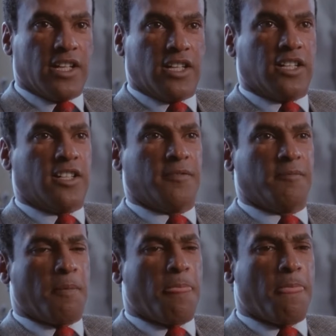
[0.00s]

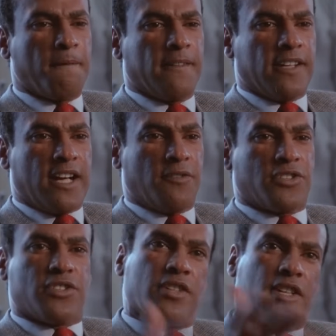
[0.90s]
I
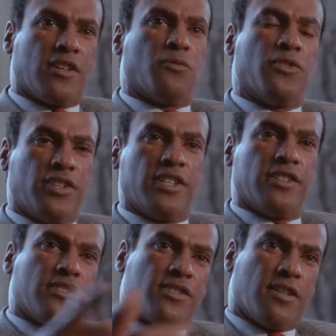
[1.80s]
was wounded
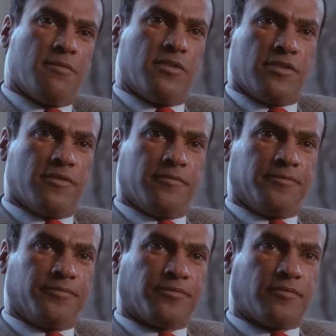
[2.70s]
in the stomach,
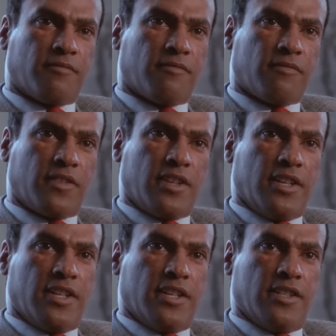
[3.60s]

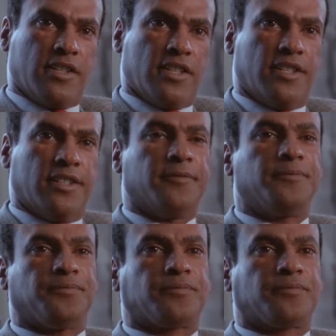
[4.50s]
and there